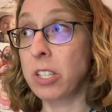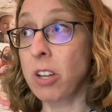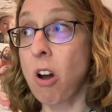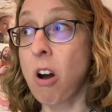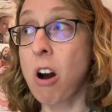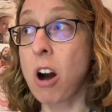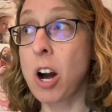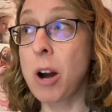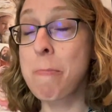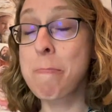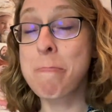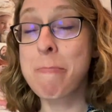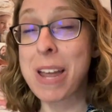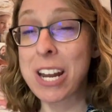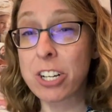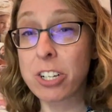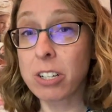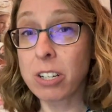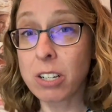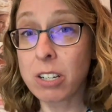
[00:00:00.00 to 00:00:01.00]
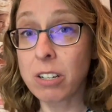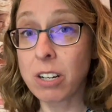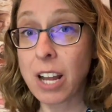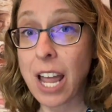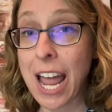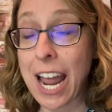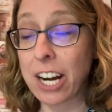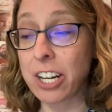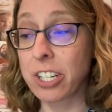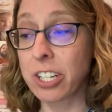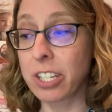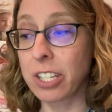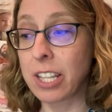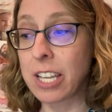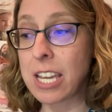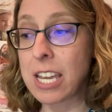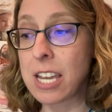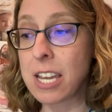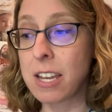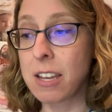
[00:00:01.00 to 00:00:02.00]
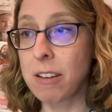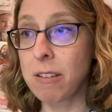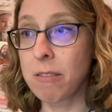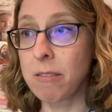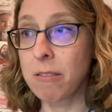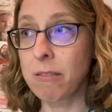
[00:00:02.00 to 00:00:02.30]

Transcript: our measure actually